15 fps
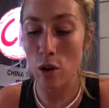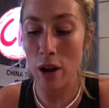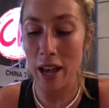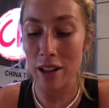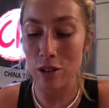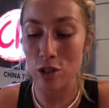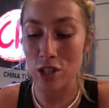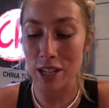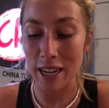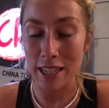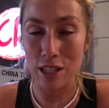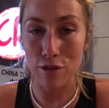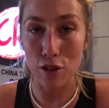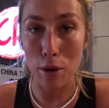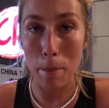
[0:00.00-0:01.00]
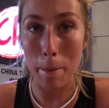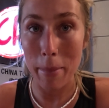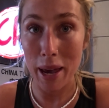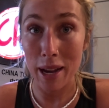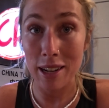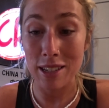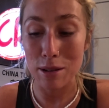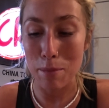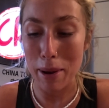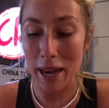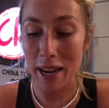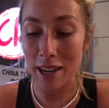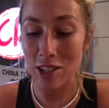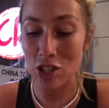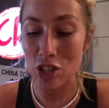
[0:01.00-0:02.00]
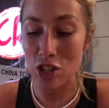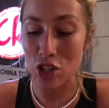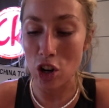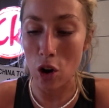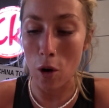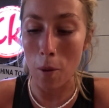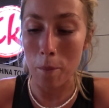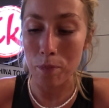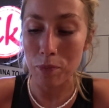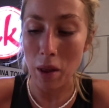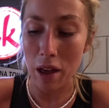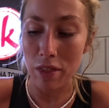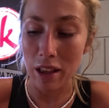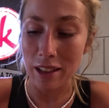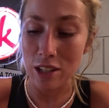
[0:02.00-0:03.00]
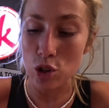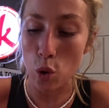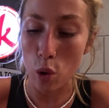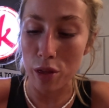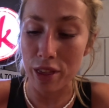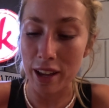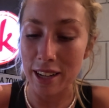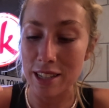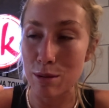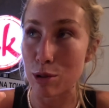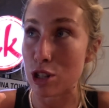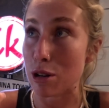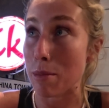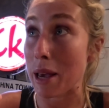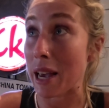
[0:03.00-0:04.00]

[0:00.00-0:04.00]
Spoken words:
Halo stands for mix mix, so I think this whole thing is supposed to be